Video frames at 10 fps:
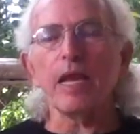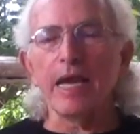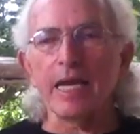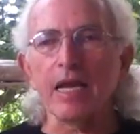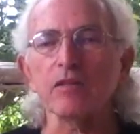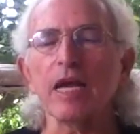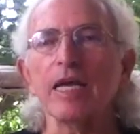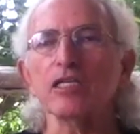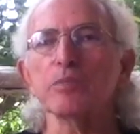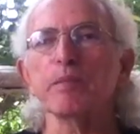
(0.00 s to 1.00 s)
And I'll
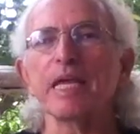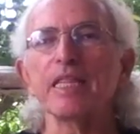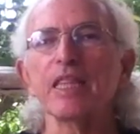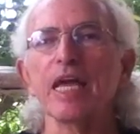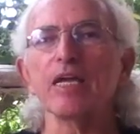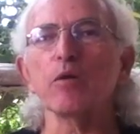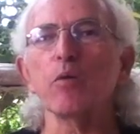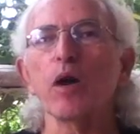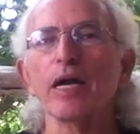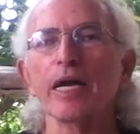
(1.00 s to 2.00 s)
explain later
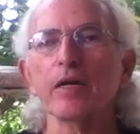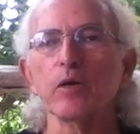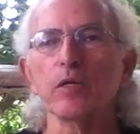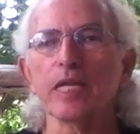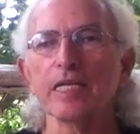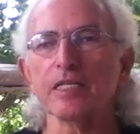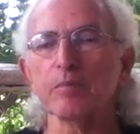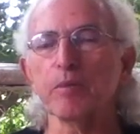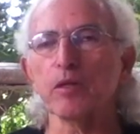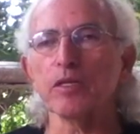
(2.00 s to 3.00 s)
why I call that
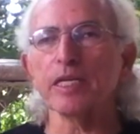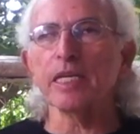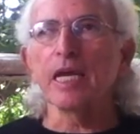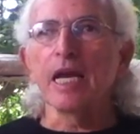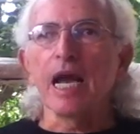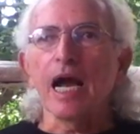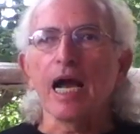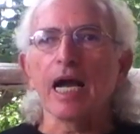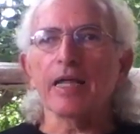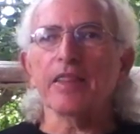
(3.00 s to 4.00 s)
Napoleon.
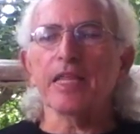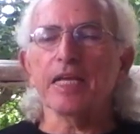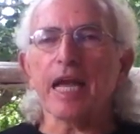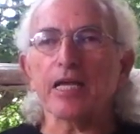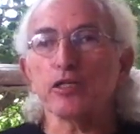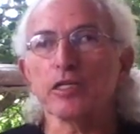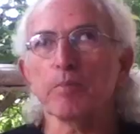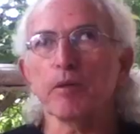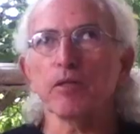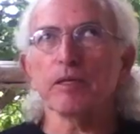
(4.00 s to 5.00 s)
I think actually
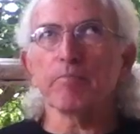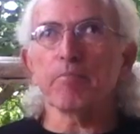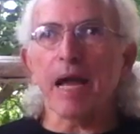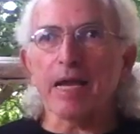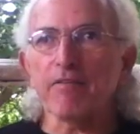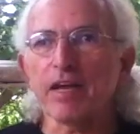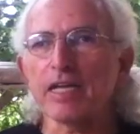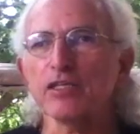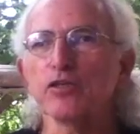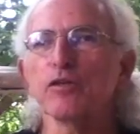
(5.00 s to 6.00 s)
Napoleon might have
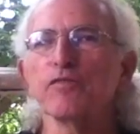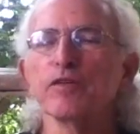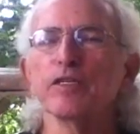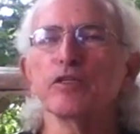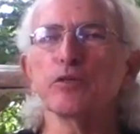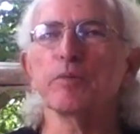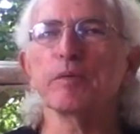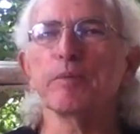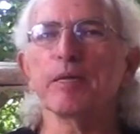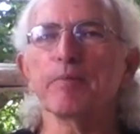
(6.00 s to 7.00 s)
had a short finger
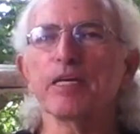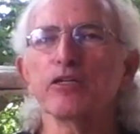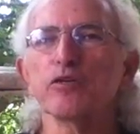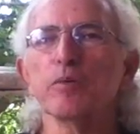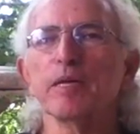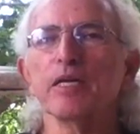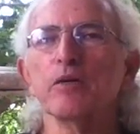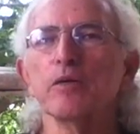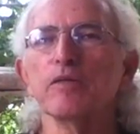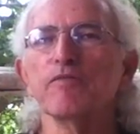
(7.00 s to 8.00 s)
Jupiter, but I'm not sure. But I
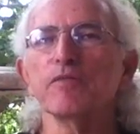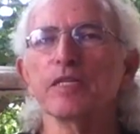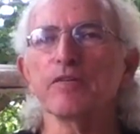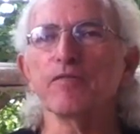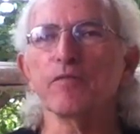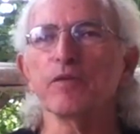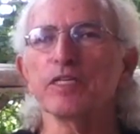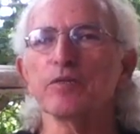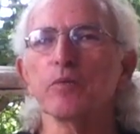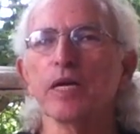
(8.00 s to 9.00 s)
call it for a different
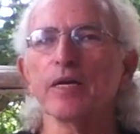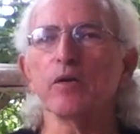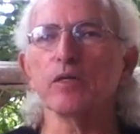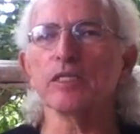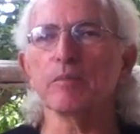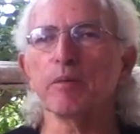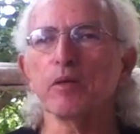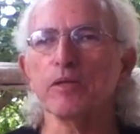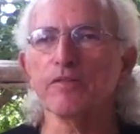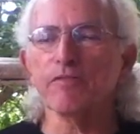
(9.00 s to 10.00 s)
reason why I call it
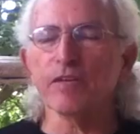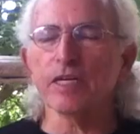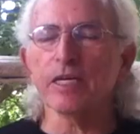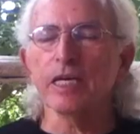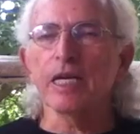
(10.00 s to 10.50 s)
Napoleon finger.